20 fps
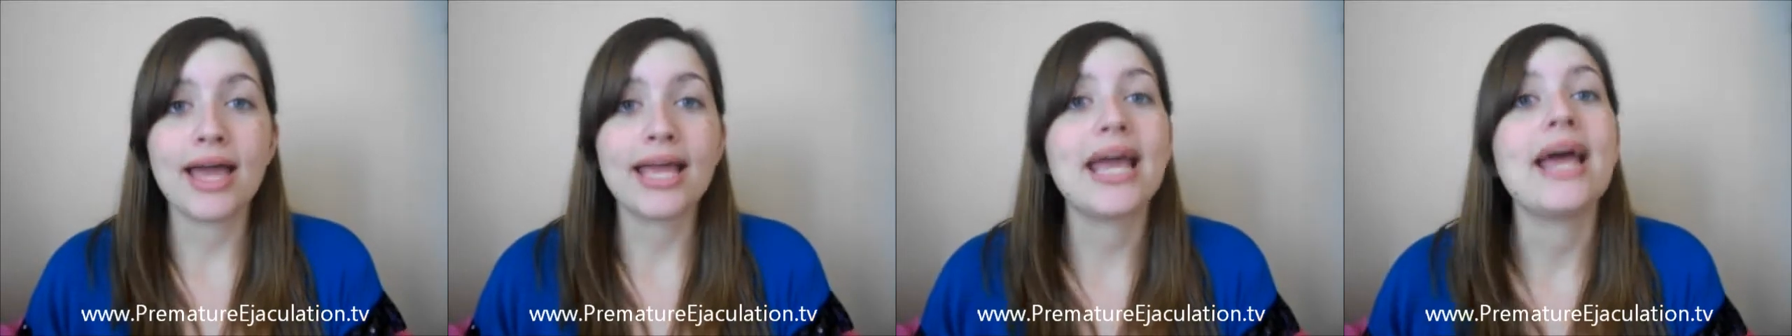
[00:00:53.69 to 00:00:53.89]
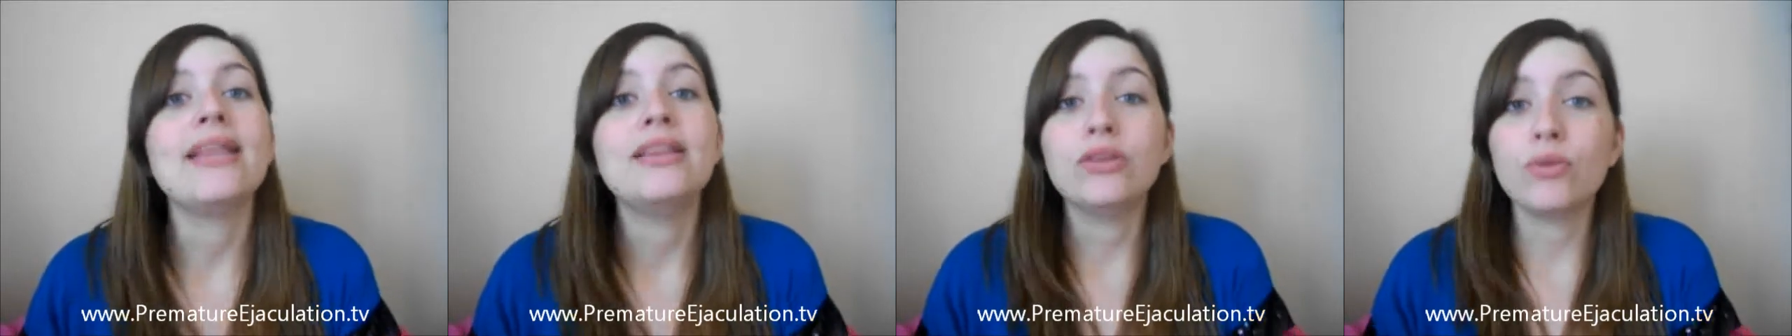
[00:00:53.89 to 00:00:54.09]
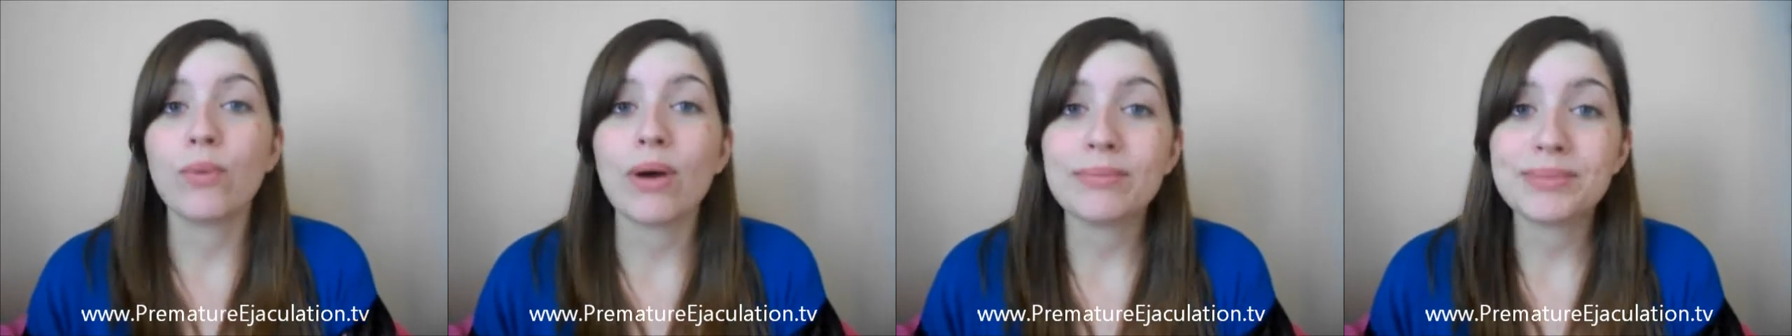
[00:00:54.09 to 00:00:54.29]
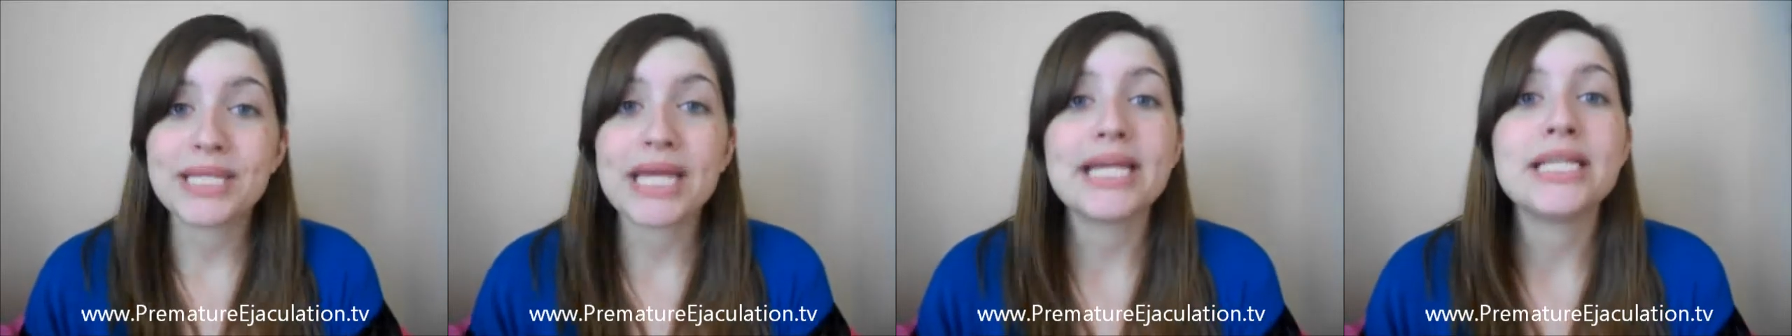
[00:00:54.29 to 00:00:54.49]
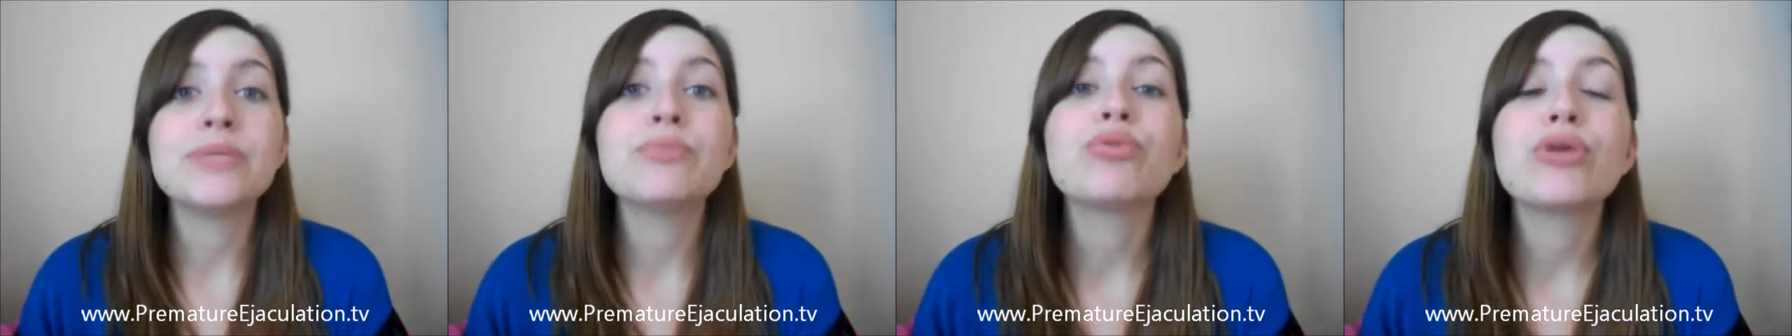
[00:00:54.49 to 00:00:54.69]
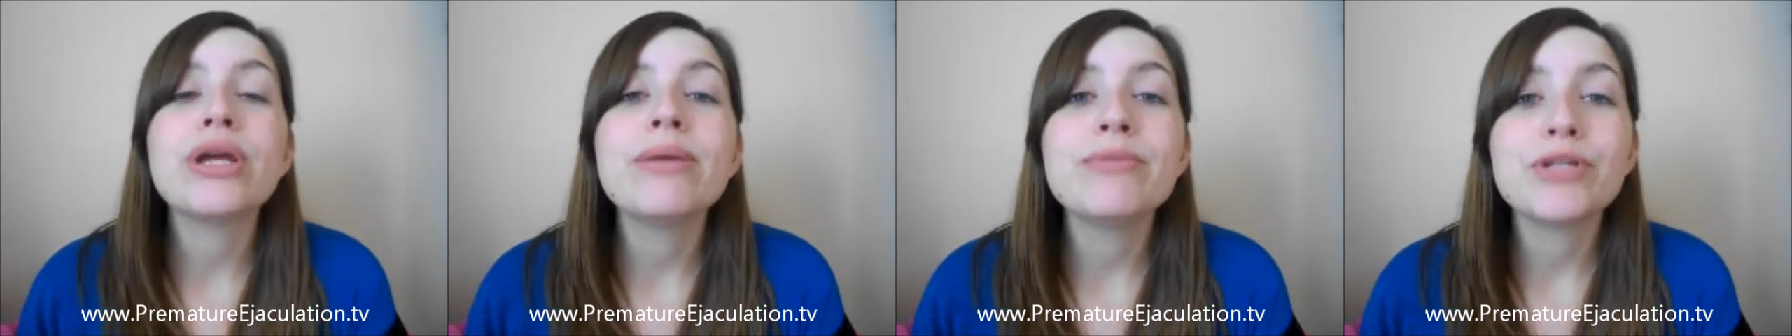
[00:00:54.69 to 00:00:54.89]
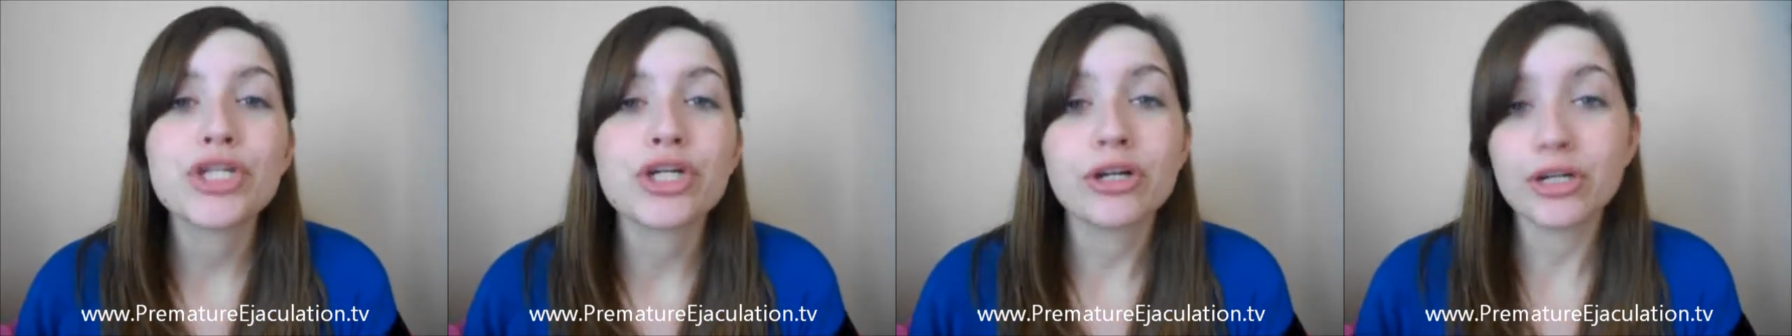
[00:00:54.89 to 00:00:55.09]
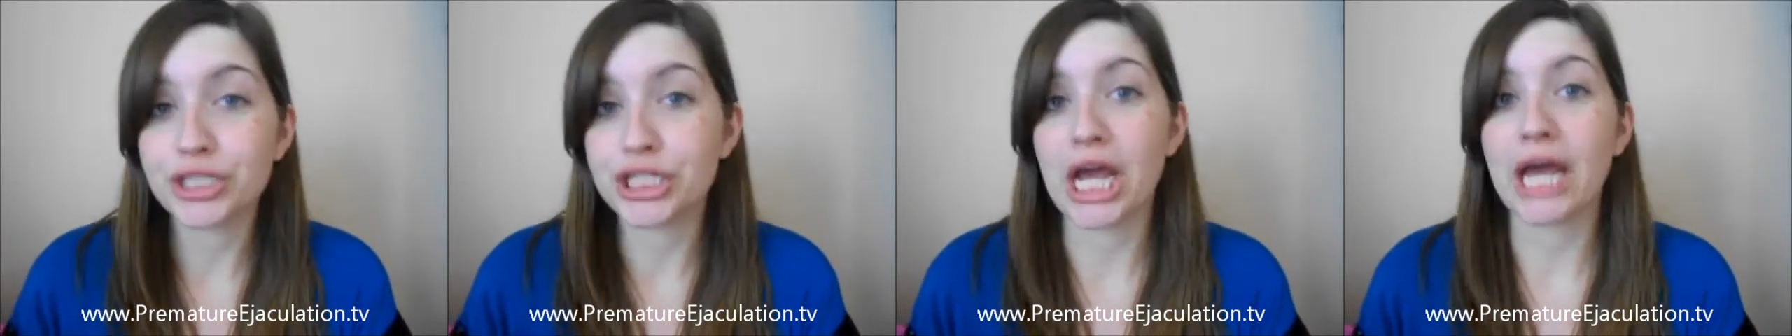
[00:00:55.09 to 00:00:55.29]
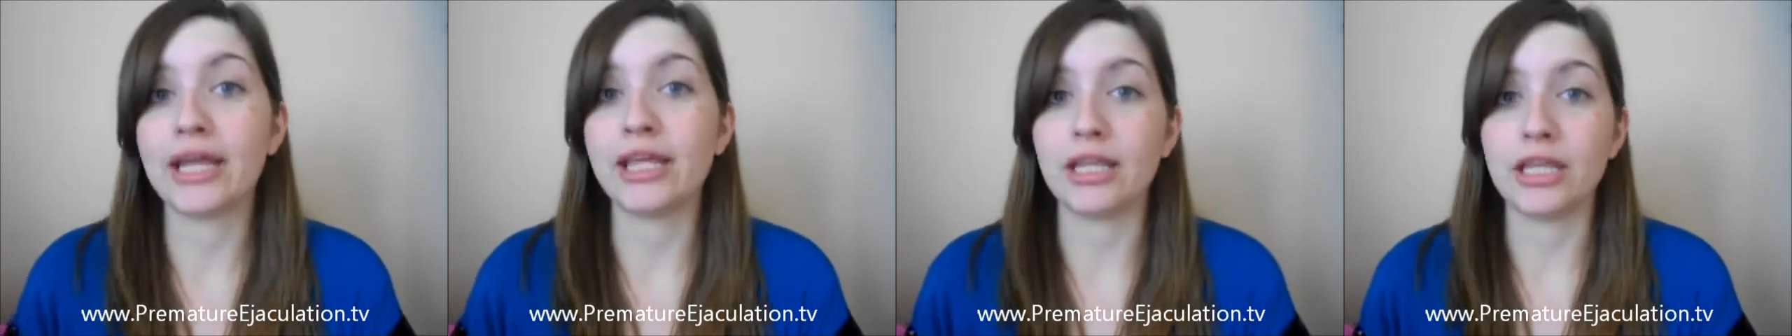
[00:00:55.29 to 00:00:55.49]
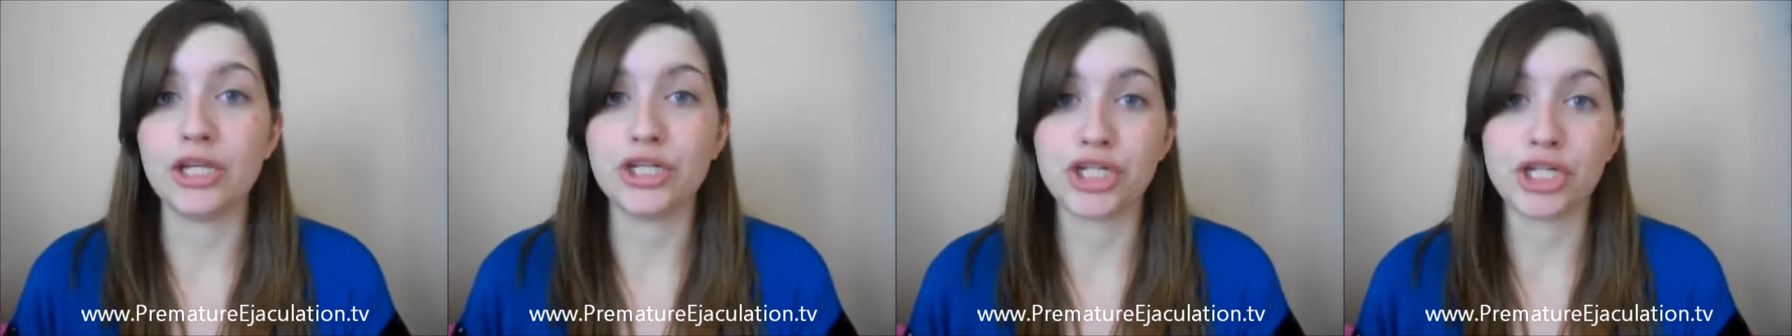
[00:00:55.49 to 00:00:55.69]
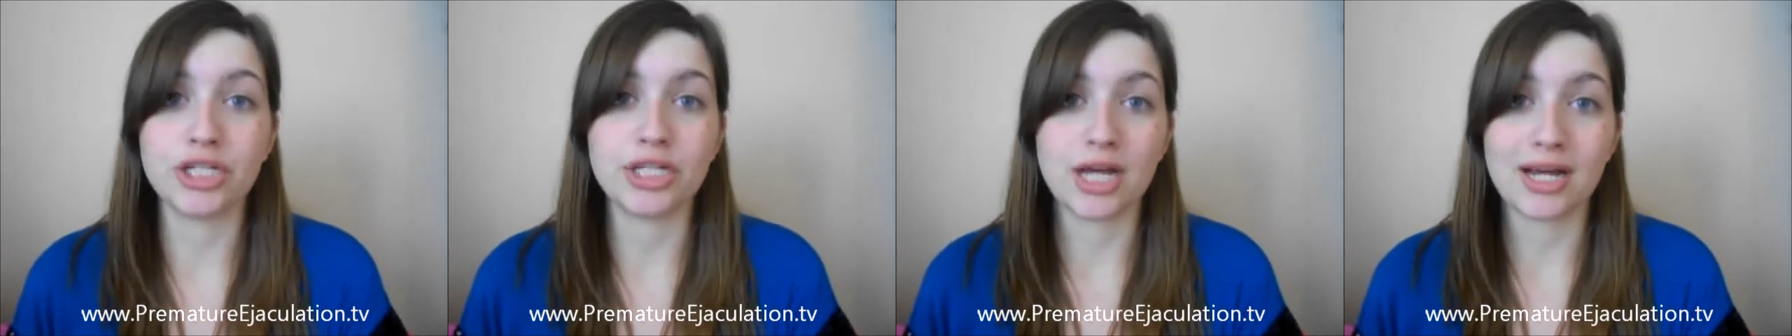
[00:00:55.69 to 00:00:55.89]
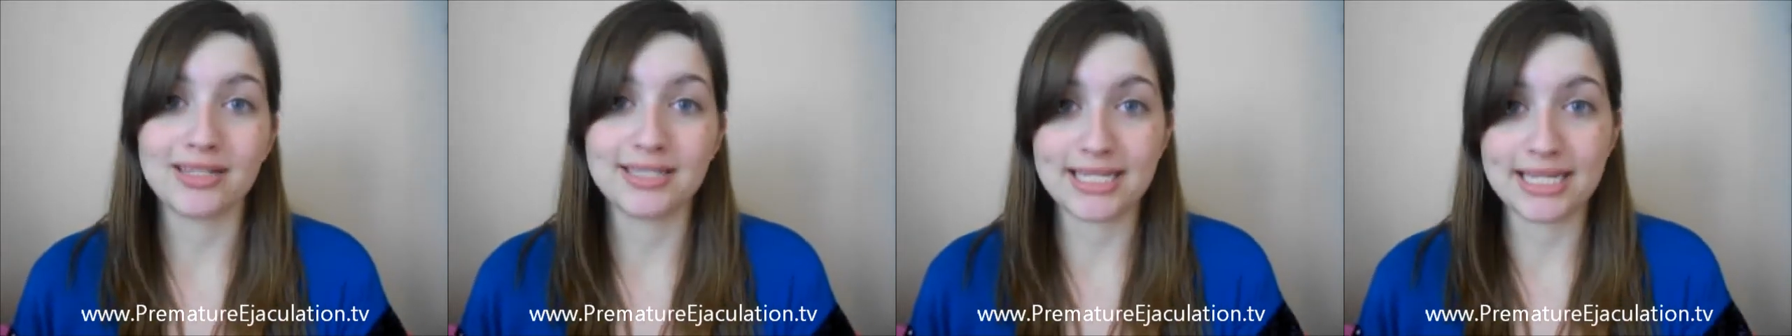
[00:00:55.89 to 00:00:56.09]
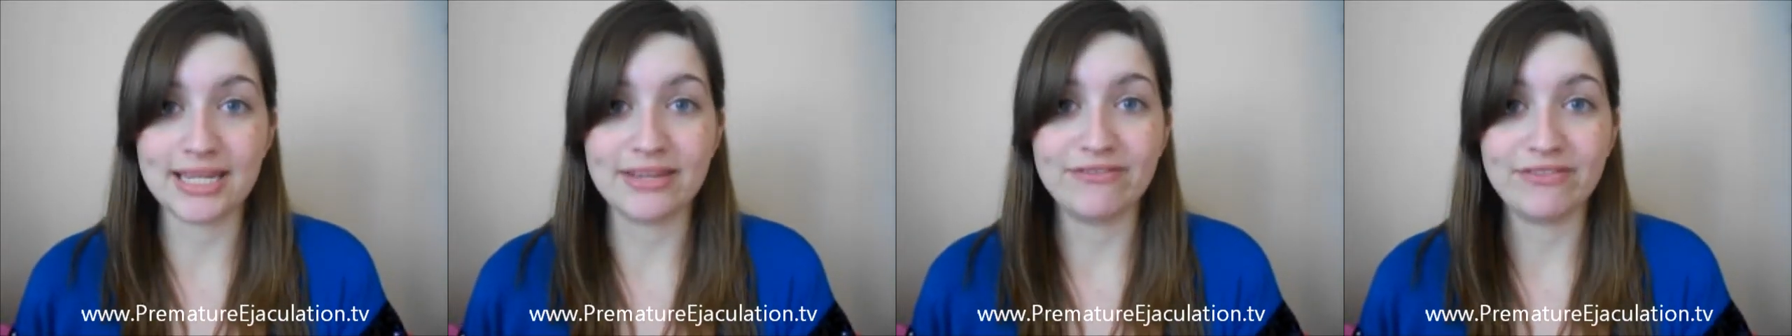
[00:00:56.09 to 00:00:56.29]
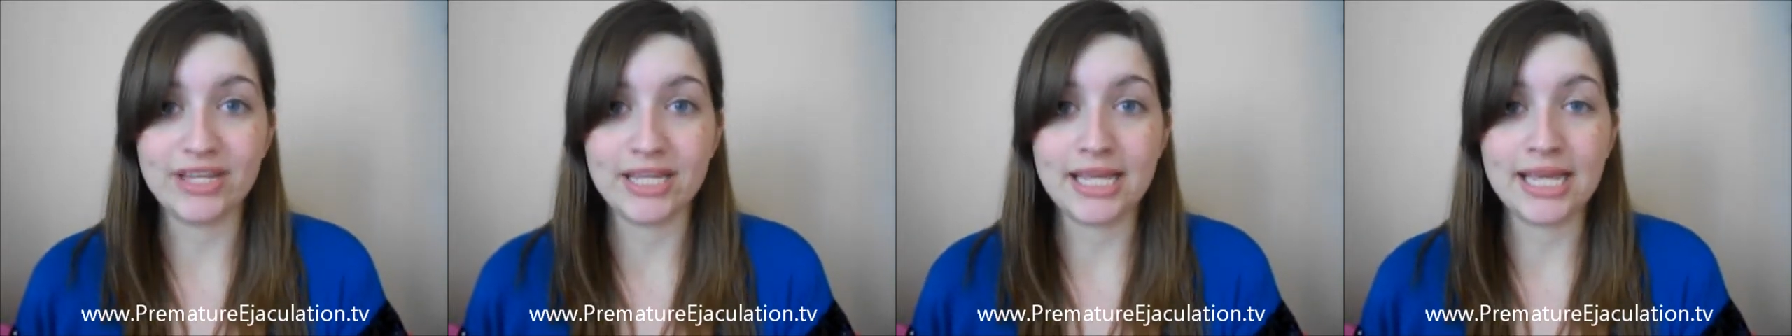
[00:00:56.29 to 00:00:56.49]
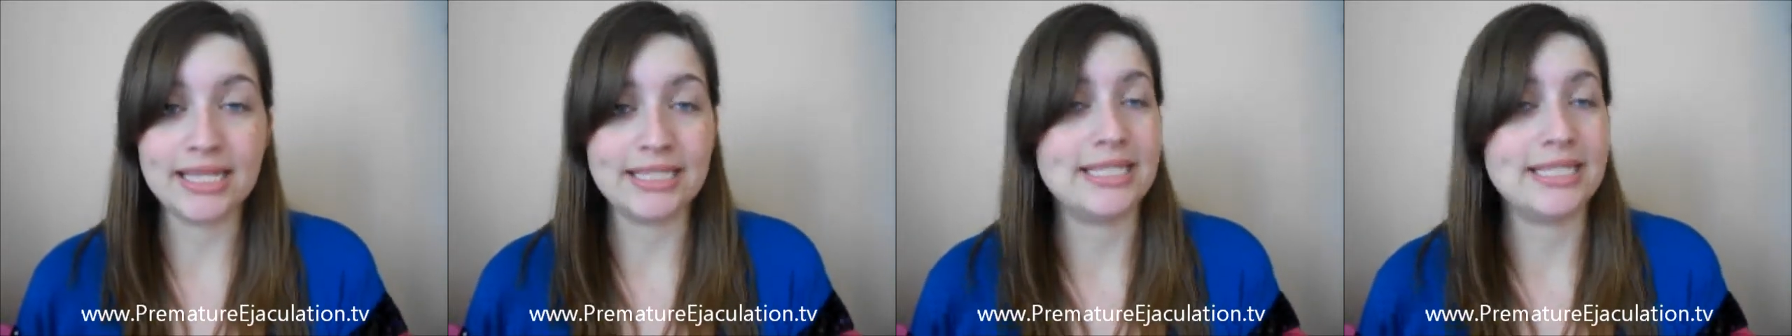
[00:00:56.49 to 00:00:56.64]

again the website is prematureejaculation.com TV.